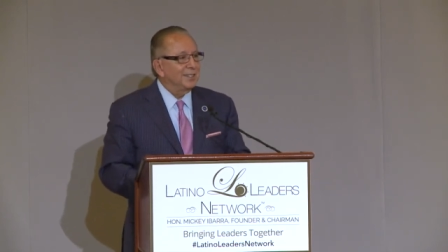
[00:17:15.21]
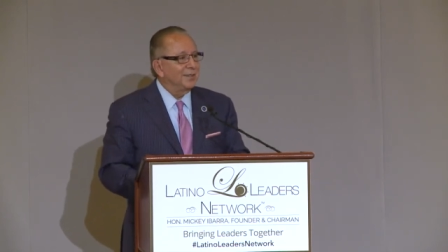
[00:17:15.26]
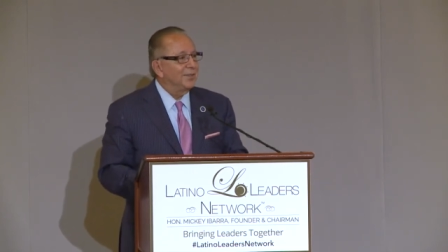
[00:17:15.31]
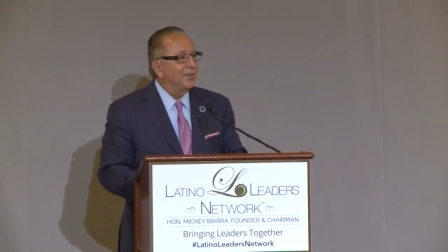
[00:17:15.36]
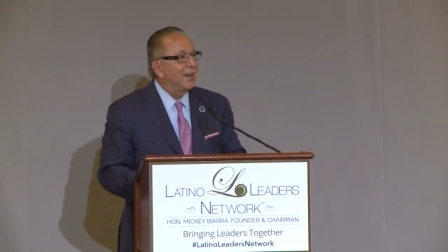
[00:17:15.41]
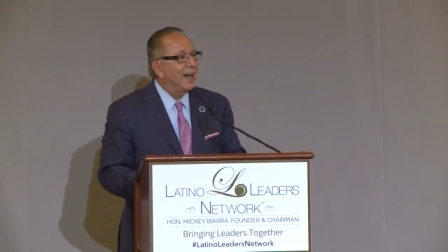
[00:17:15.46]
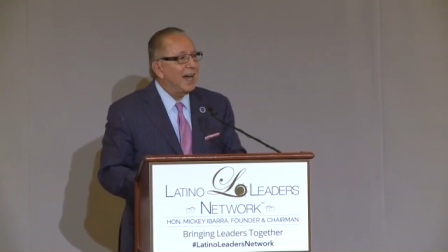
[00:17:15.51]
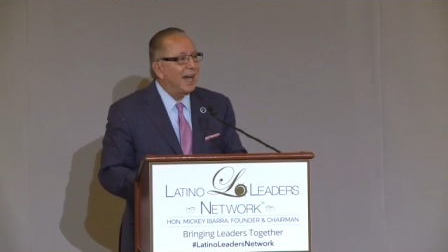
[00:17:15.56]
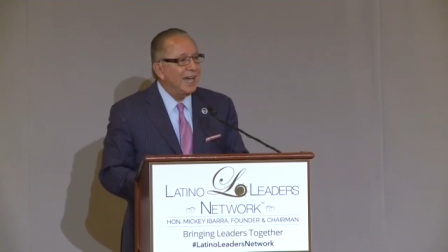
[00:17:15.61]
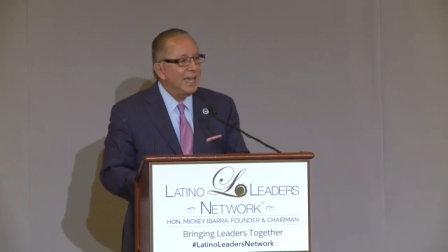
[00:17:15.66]

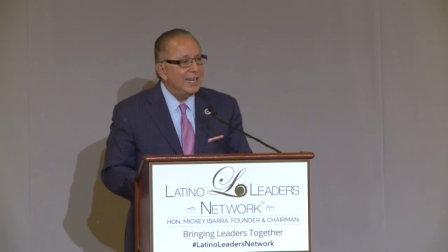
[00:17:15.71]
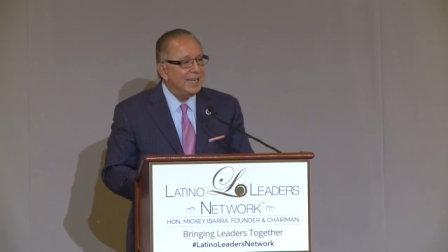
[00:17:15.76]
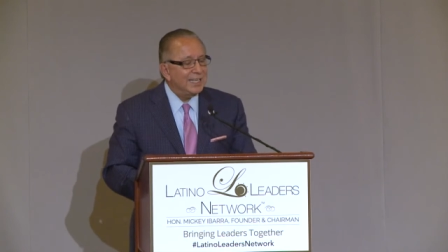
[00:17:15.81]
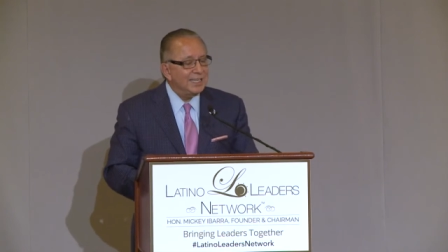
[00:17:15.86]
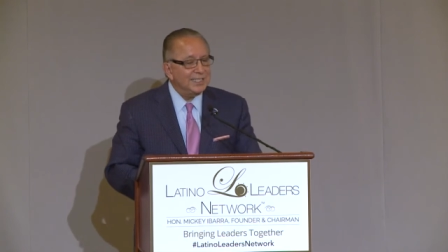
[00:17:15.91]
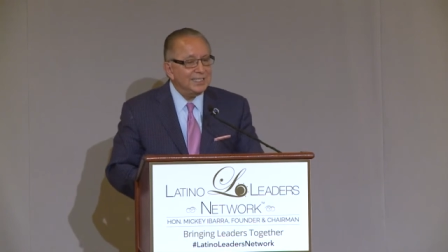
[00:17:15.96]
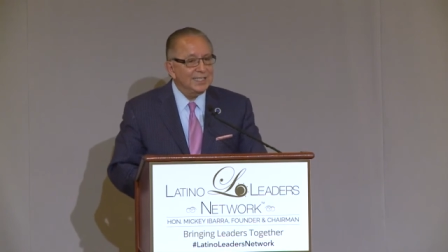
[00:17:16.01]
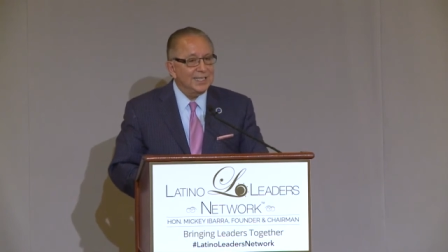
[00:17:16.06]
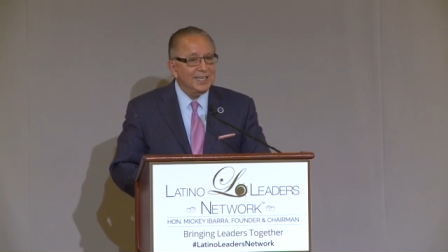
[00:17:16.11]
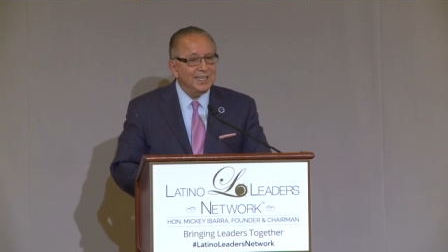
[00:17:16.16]
of
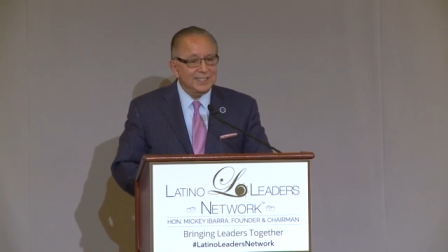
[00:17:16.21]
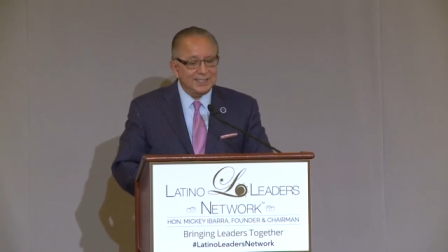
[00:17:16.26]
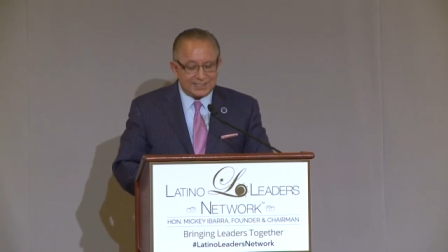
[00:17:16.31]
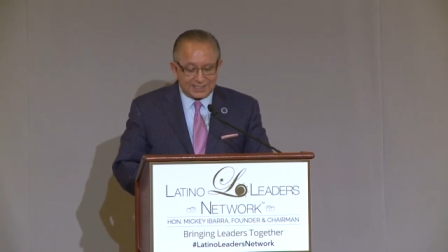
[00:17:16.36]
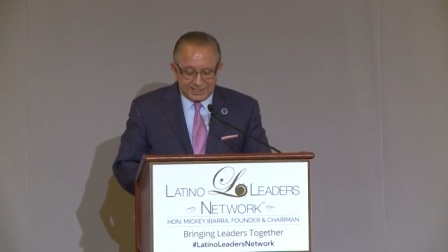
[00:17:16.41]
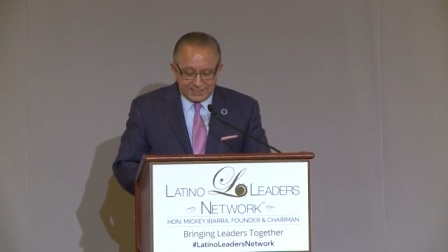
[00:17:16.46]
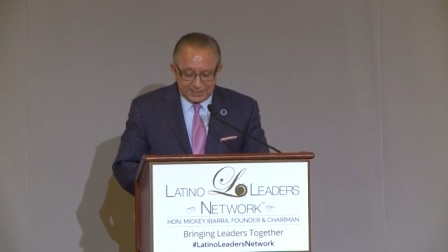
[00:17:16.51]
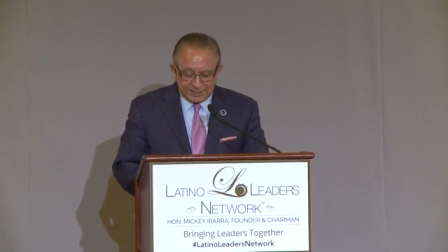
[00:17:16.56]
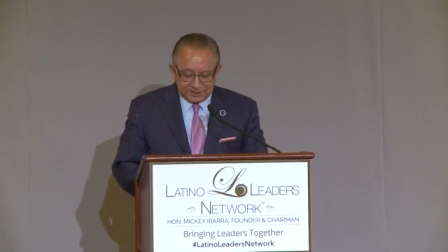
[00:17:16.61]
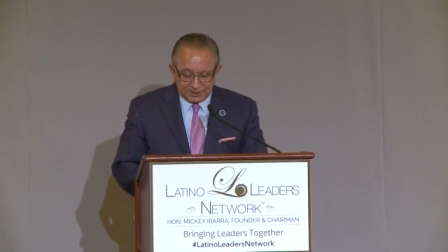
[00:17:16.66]
Isla and
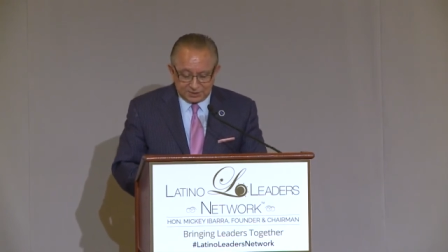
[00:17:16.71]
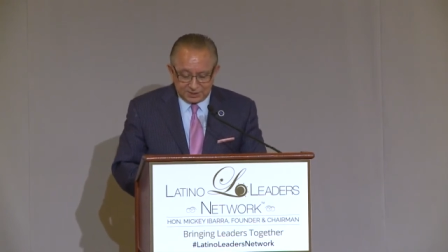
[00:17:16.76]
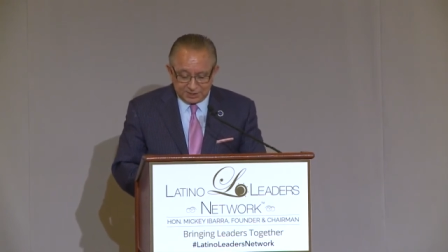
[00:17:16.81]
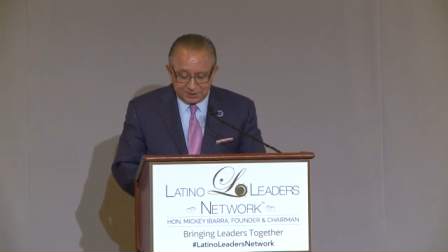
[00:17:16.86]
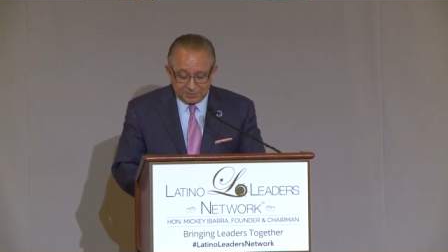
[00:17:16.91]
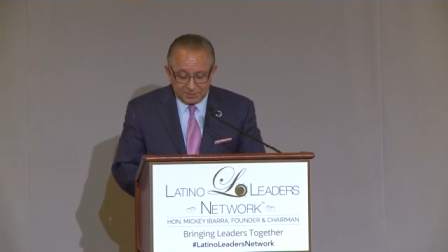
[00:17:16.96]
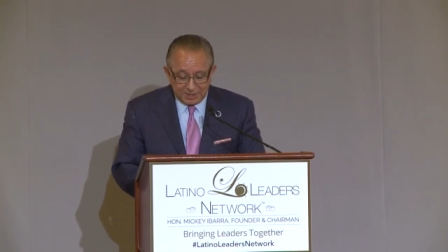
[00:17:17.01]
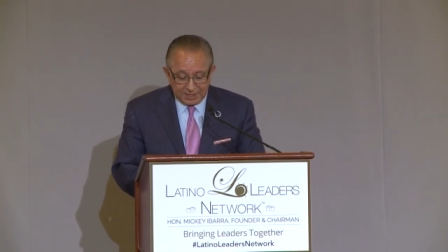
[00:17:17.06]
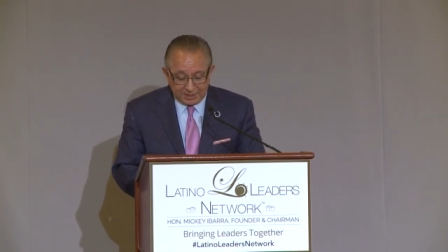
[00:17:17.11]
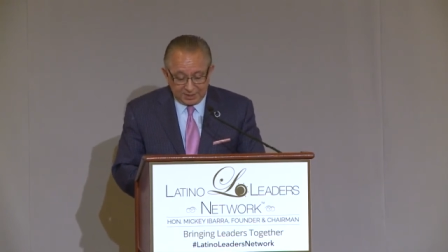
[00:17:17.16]
Cecil
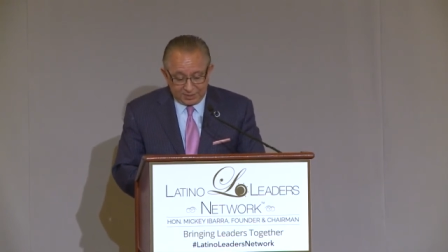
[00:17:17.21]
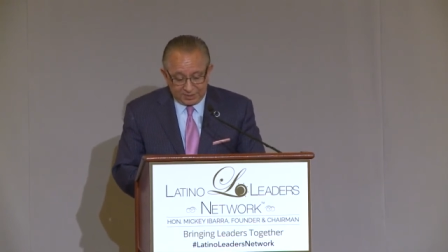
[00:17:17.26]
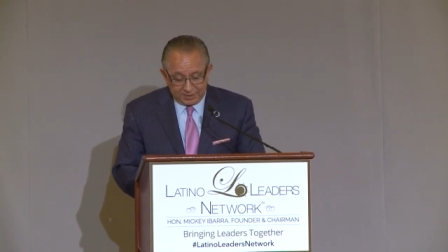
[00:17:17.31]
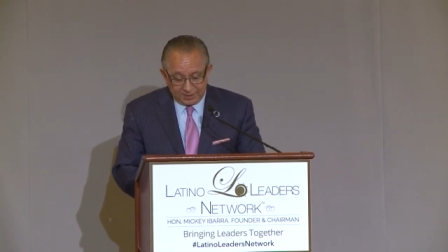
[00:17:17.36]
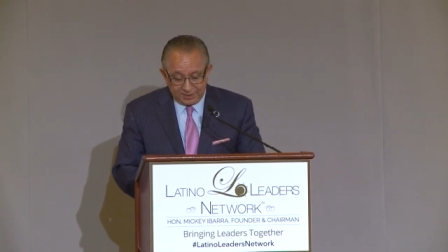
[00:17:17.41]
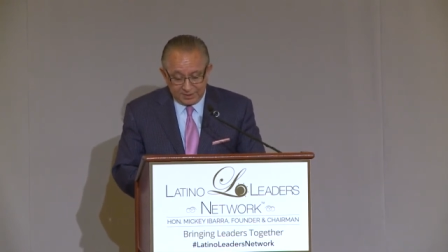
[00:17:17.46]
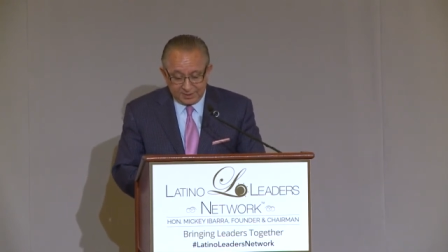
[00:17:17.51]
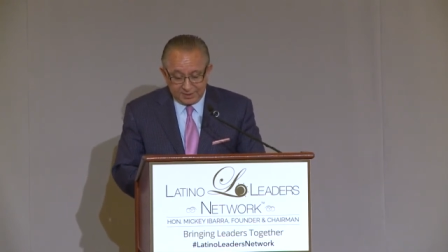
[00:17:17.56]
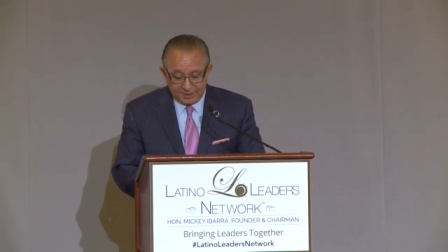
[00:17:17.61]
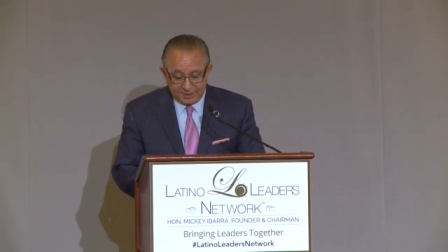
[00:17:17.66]
Smith,